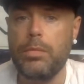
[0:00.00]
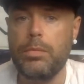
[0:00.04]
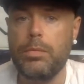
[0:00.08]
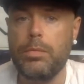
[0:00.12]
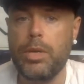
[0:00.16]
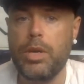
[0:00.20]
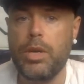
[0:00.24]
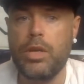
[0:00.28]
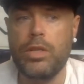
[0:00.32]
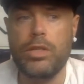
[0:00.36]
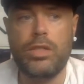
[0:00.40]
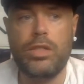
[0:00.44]

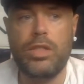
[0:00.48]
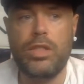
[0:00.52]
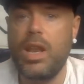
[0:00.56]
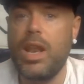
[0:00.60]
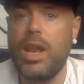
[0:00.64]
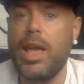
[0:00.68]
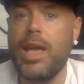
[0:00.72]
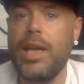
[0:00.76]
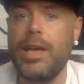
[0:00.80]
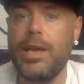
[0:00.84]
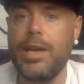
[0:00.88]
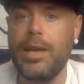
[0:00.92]
because they
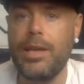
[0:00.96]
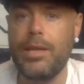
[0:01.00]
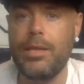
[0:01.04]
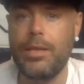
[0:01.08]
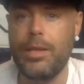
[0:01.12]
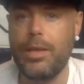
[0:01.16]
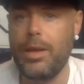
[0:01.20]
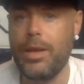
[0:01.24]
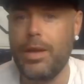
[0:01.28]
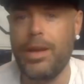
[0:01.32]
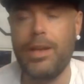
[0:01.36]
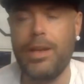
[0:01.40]
like it,
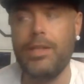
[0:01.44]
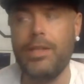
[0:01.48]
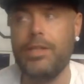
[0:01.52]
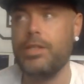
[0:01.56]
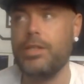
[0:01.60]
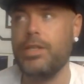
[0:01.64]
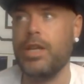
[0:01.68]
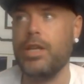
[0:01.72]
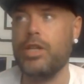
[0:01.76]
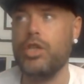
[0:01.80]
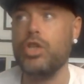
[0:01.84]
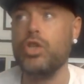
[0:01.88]
and
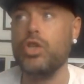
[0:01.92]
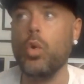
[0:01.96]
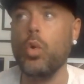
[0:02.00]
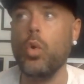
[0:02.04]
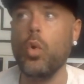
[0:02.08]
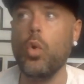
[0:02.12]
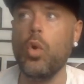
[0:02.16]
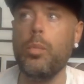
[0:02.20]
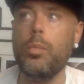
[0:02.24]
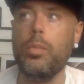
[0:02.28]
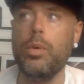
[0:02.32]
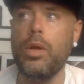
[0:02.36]
it's, I just
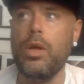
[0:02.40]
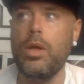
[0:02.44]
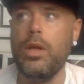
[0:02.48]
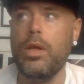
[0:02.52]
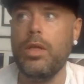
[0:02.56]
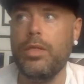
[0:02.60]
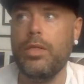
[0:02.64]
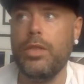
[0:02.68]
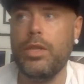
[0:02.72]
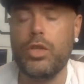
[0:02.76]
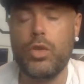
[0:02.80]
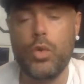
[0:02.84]
hope
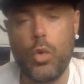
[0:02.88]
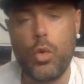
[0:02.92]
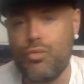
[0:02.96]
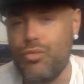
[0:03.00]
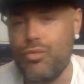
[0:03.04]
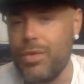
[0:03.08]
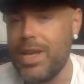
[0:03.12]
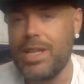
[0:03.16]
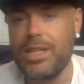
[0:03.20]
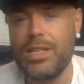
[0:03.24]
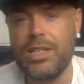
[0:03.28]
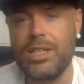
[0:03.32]
there's no
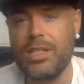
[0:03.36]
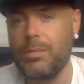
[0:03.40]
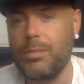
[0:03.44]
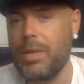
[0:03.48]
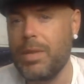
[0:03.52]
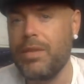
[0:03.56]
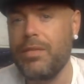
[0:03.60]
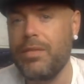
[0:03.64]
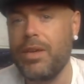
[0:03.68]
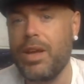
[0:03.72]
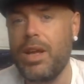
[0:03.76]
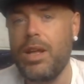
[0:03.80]
racism
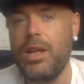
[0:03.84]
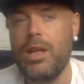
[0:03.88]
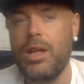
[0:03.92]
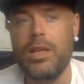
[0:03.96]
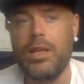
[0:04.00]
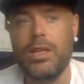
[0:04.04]
either.